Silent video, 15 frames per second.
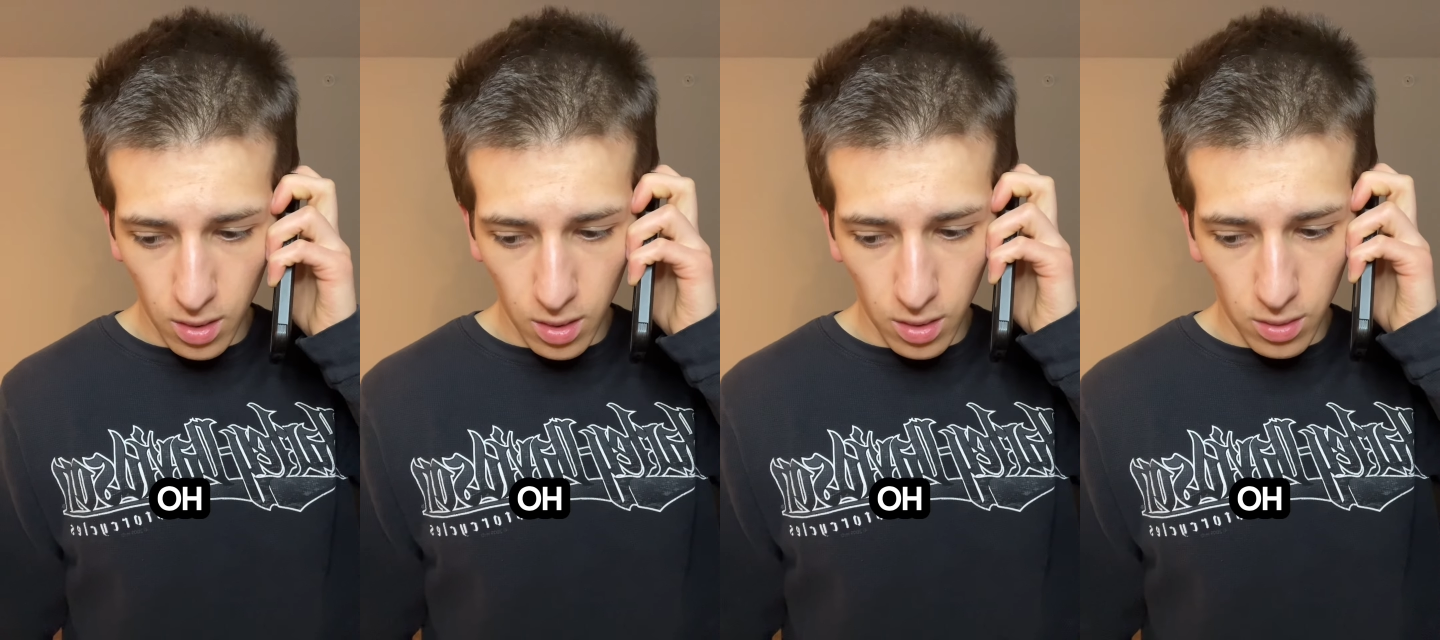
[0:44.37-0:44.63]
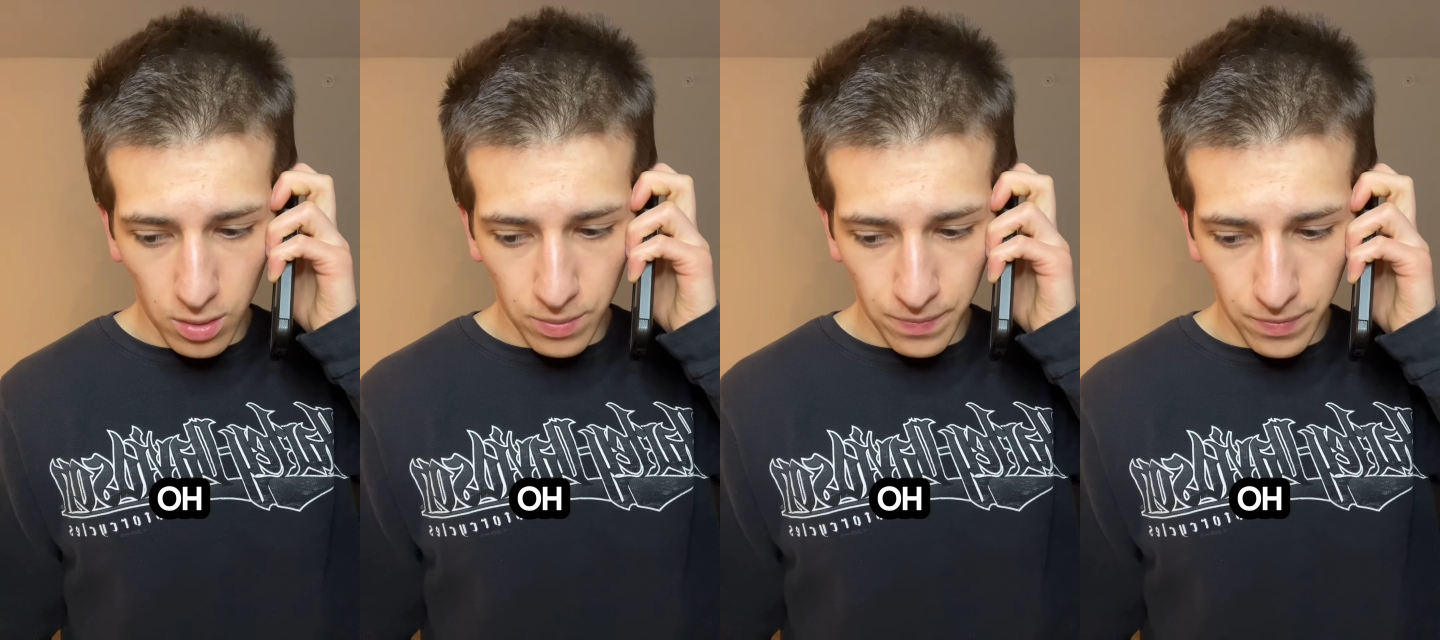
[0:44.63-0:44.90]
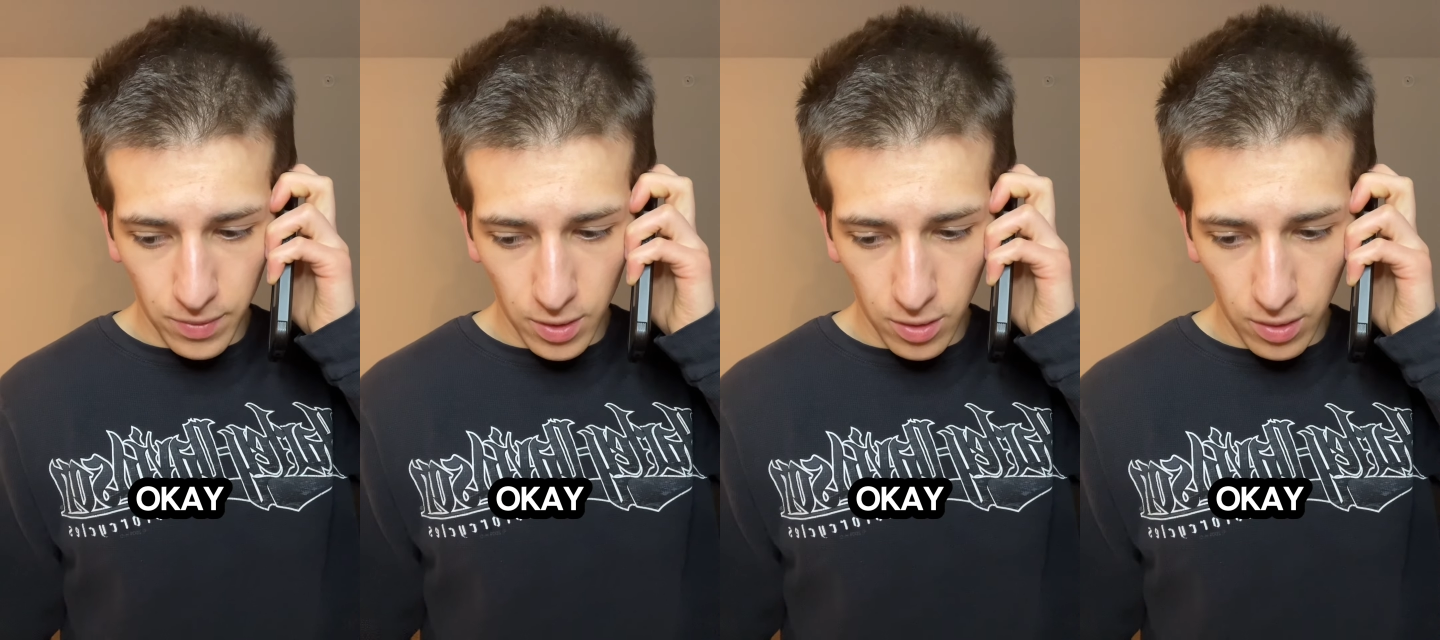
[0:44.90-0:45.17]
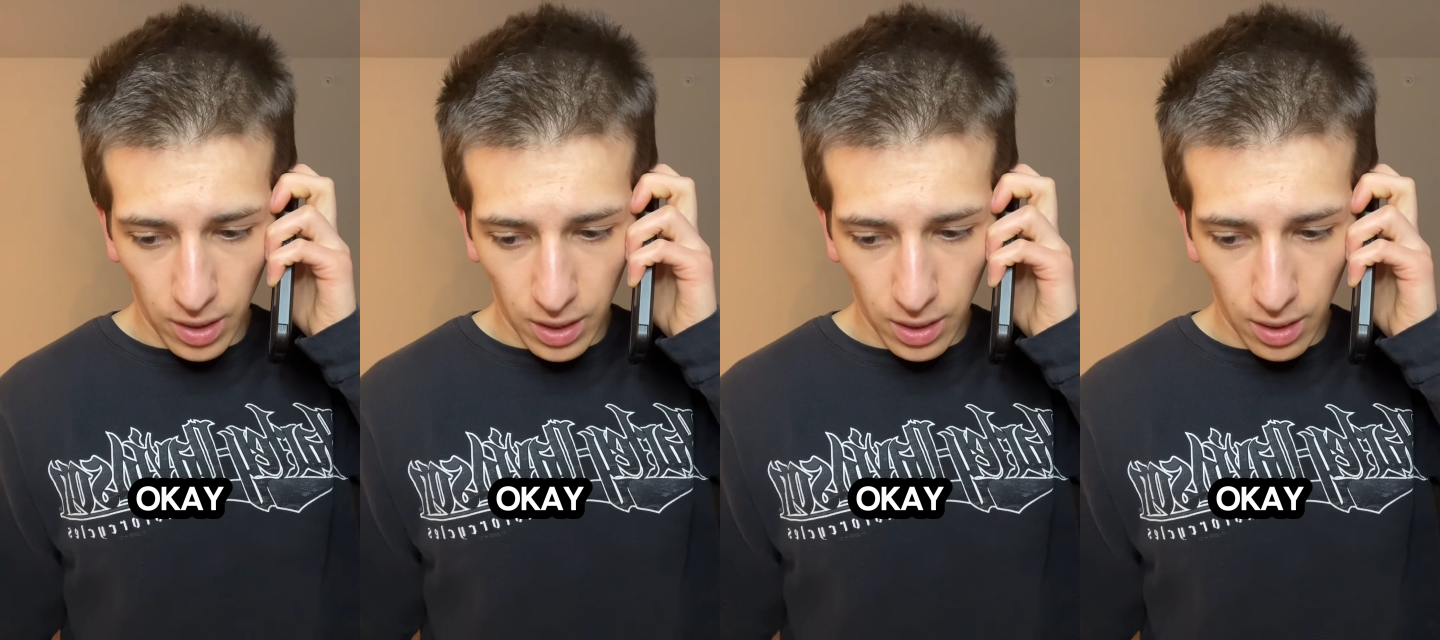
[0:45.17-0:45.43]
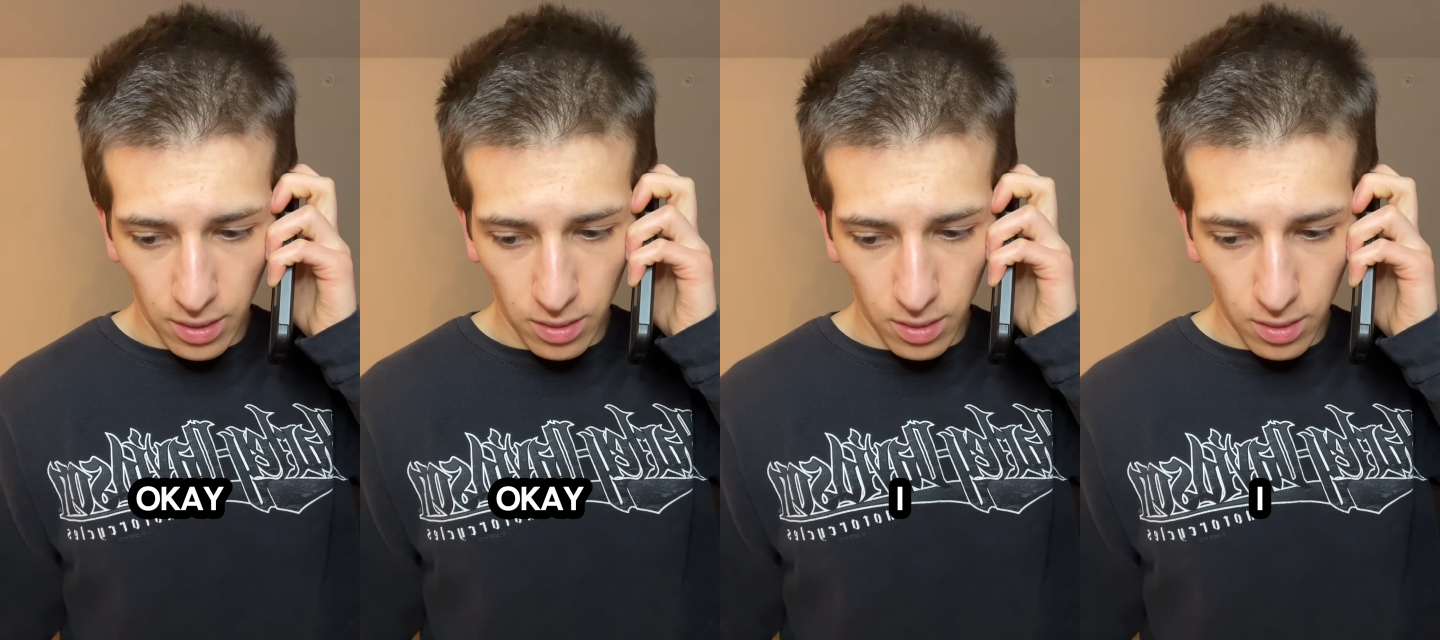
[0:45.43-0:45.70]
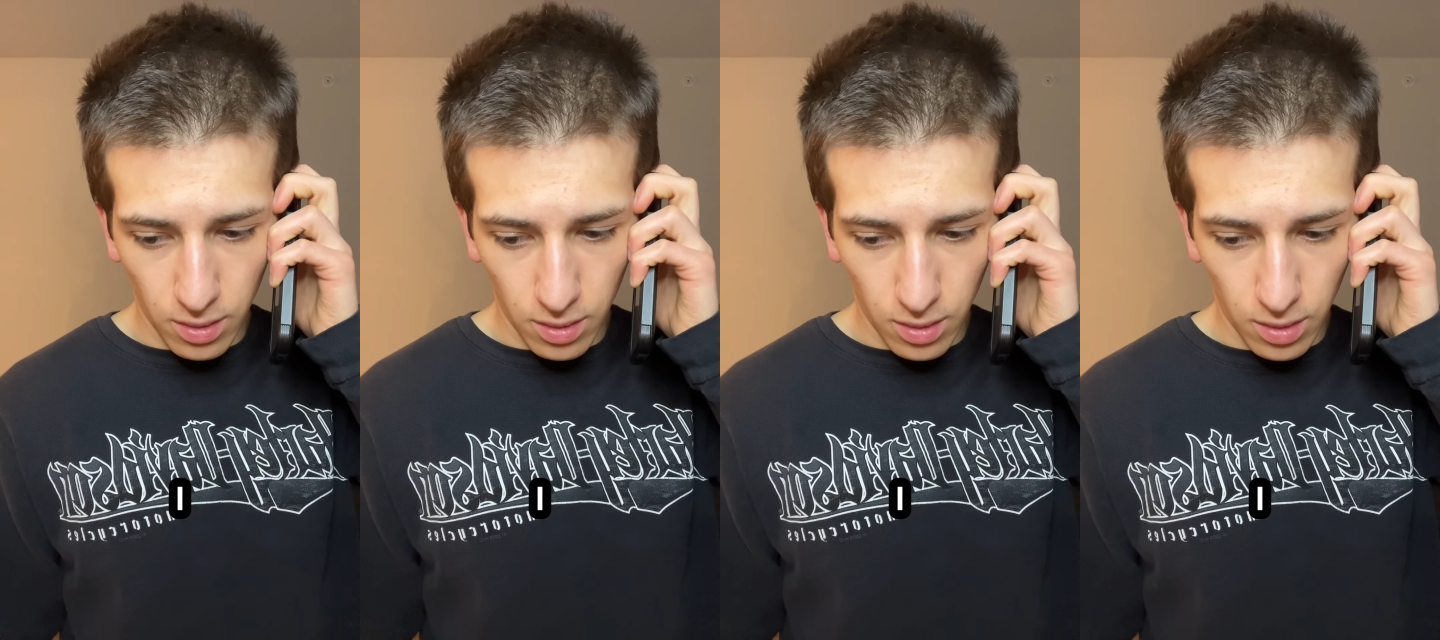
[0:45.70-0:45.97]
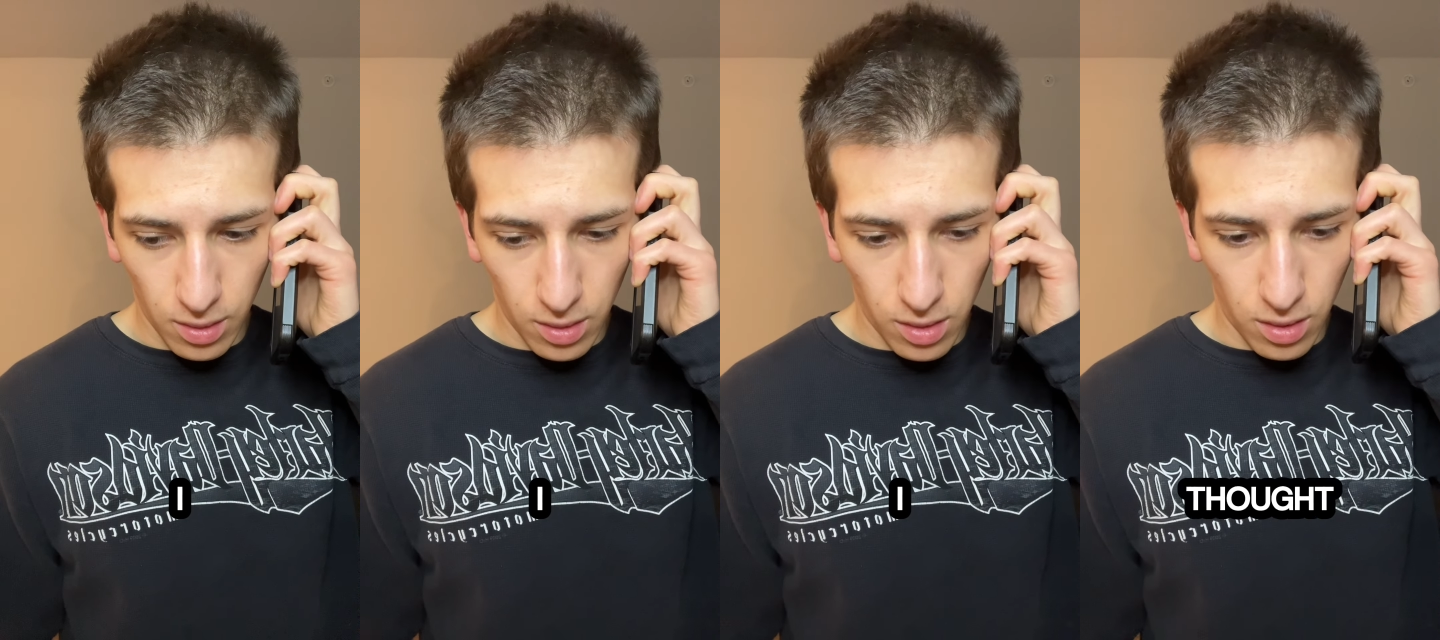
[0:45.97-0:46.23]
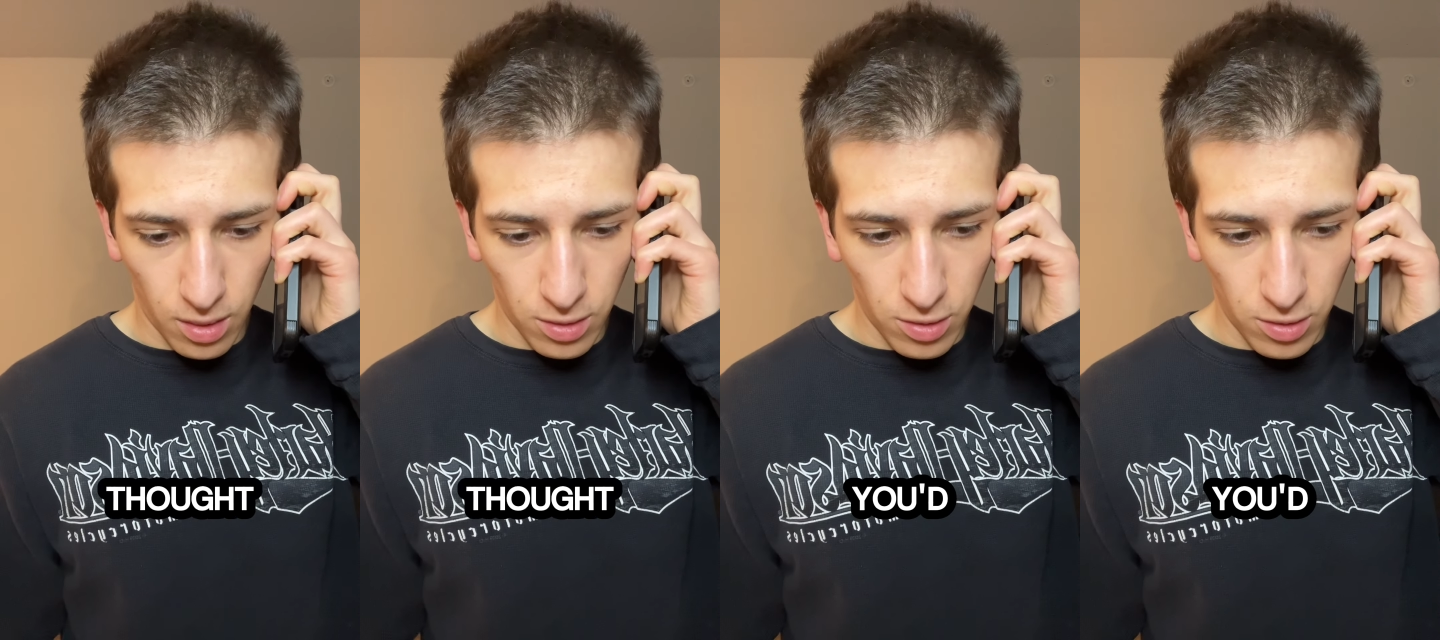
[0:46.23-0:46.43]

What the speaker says: Oh, okay. I thought